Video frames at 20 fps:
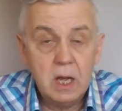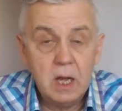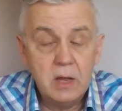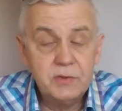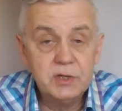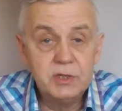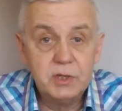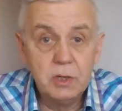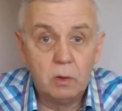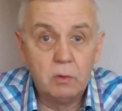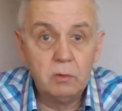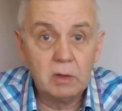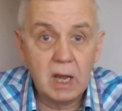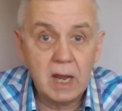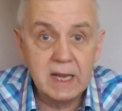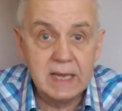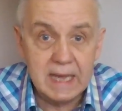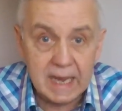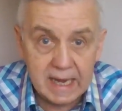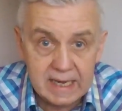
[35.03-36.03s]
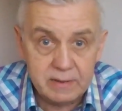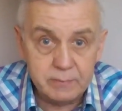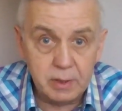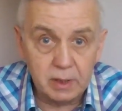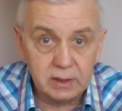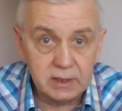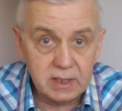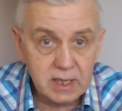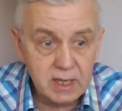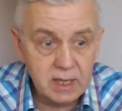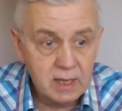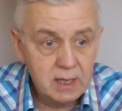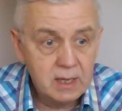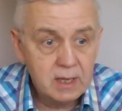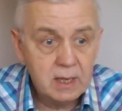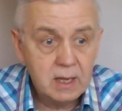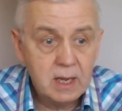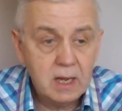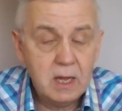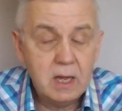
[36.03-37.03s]
They don't like anybody.
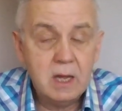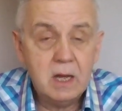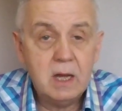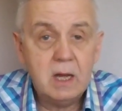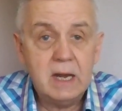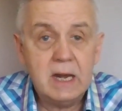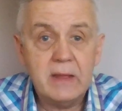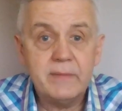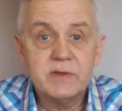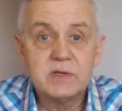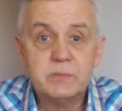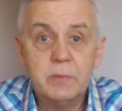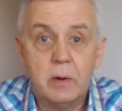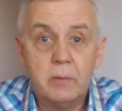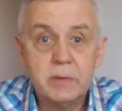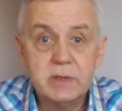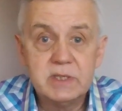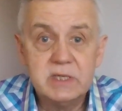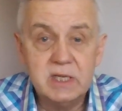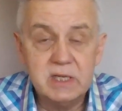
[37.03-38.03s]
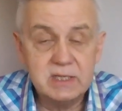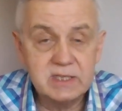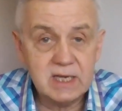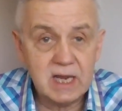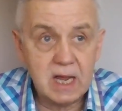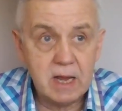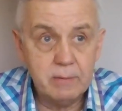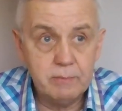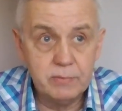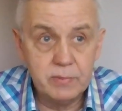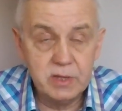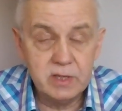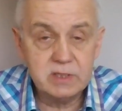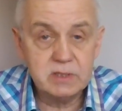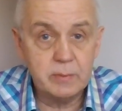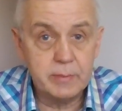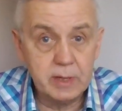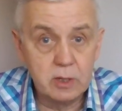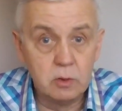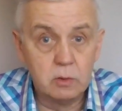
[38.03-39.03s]
And at this moment in time, there's
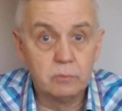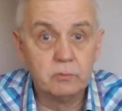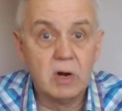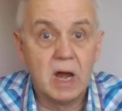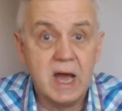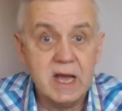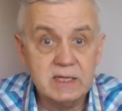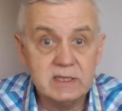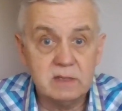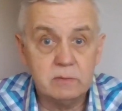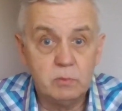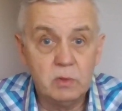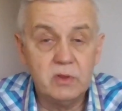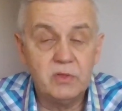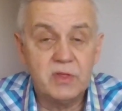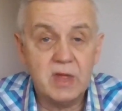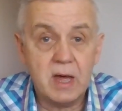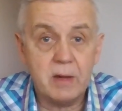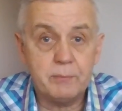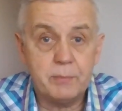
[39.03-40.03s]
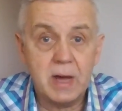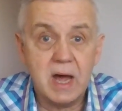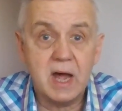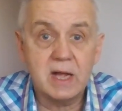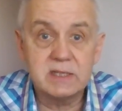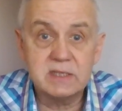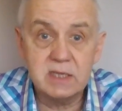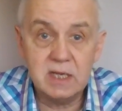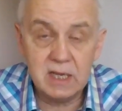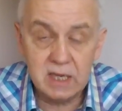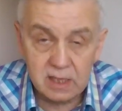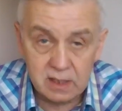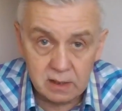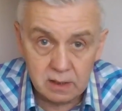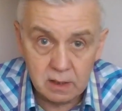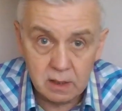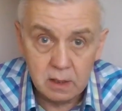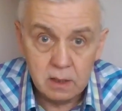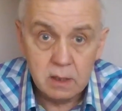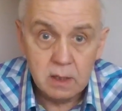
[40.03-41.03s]
a big uprising with that party
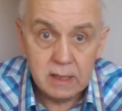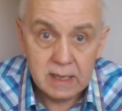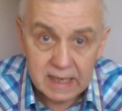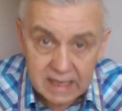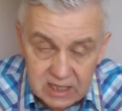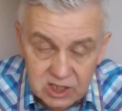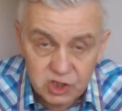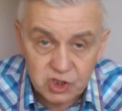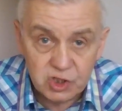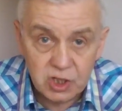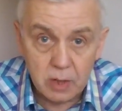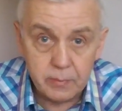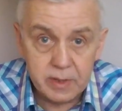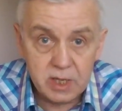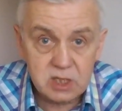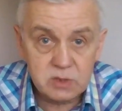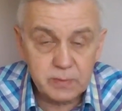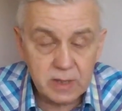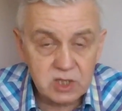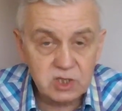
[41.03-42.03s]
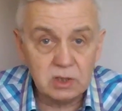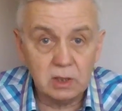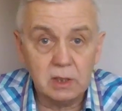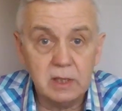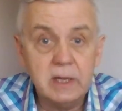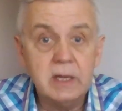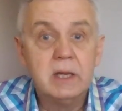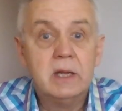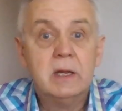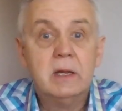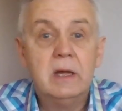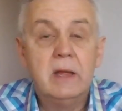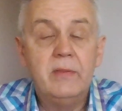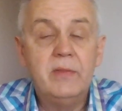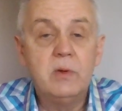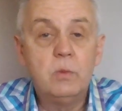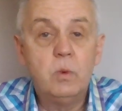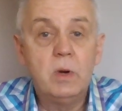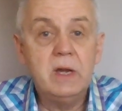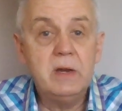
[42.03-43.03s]
in East Germany especially, and
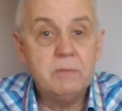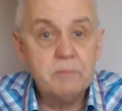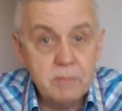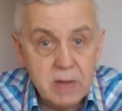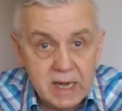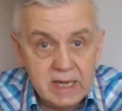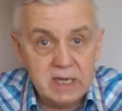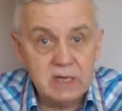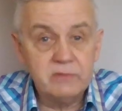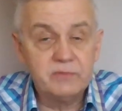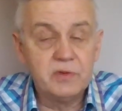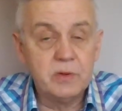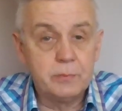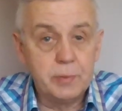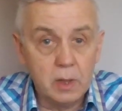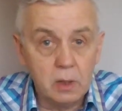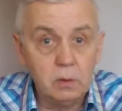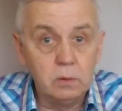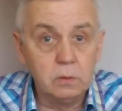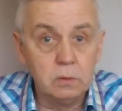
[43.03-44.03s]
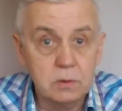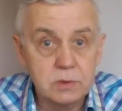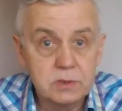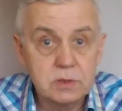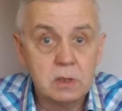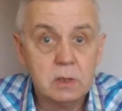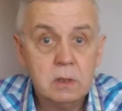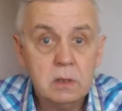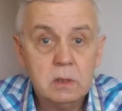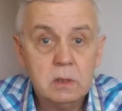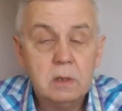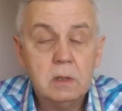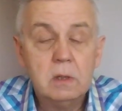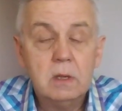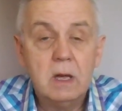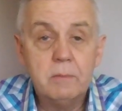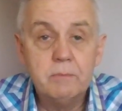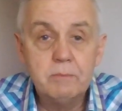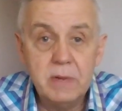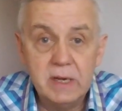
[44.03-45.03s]
they're winning many of the polls.
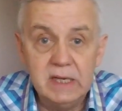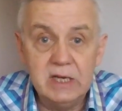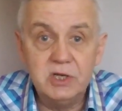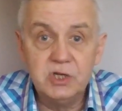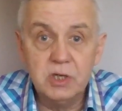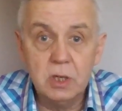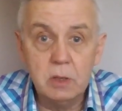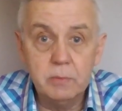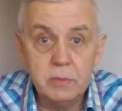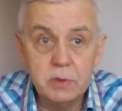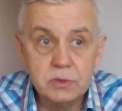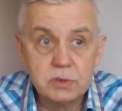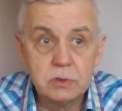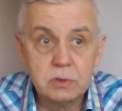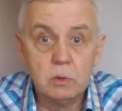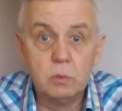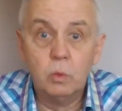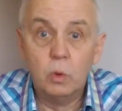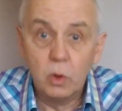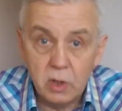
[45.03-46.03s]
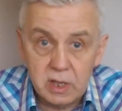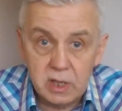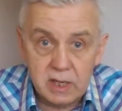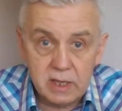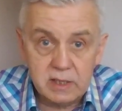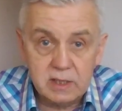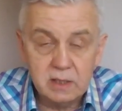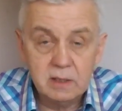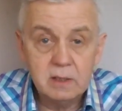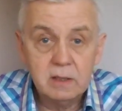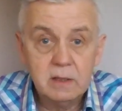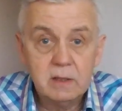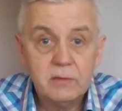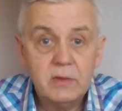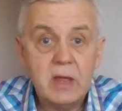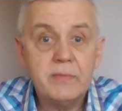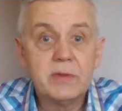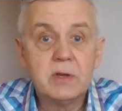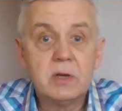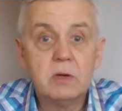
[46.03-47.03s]
And many Germans are worried
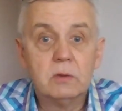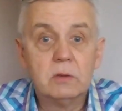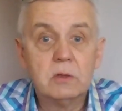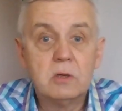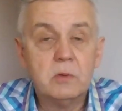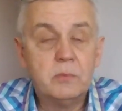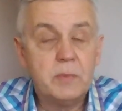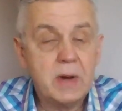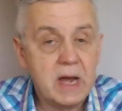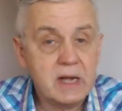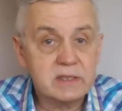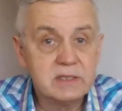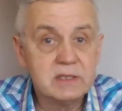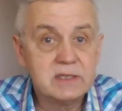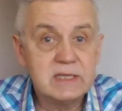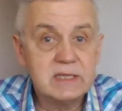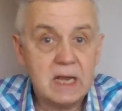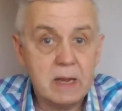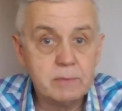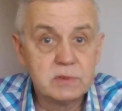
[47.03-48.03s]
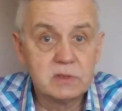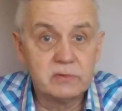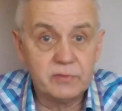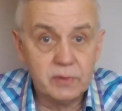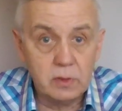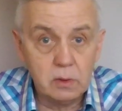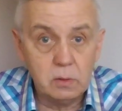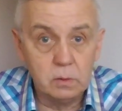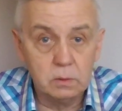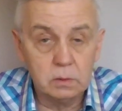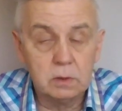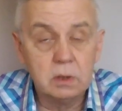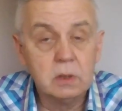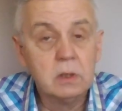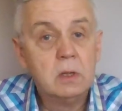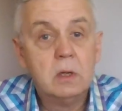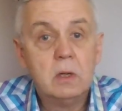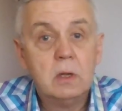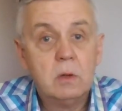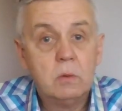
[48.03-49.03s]
that they're going to go back to times of old,
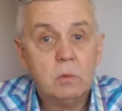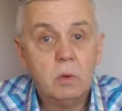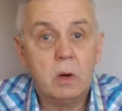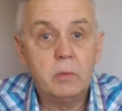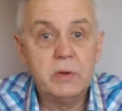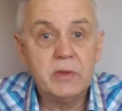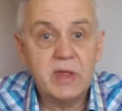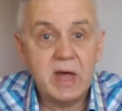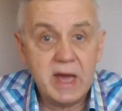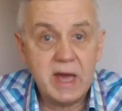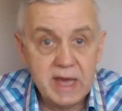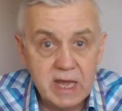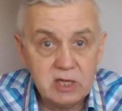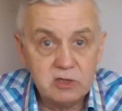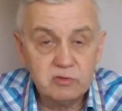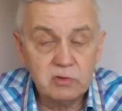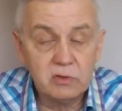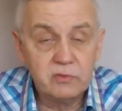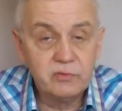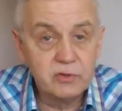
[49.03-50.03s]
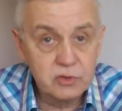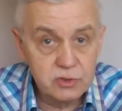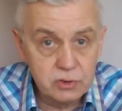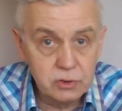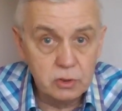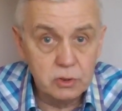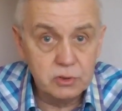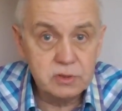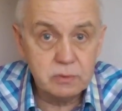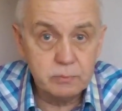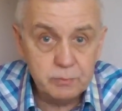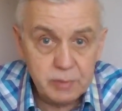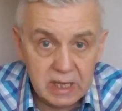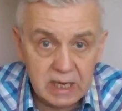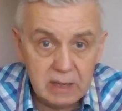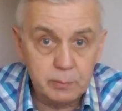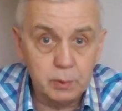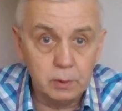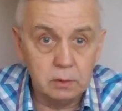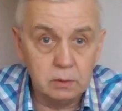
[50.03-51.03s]
what with that hatred for certain
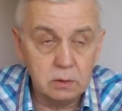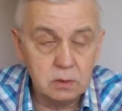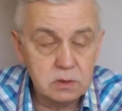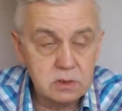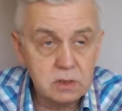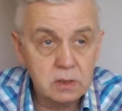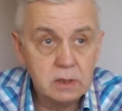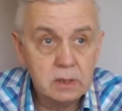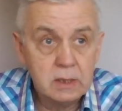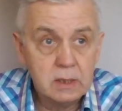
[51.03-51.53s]
peoples.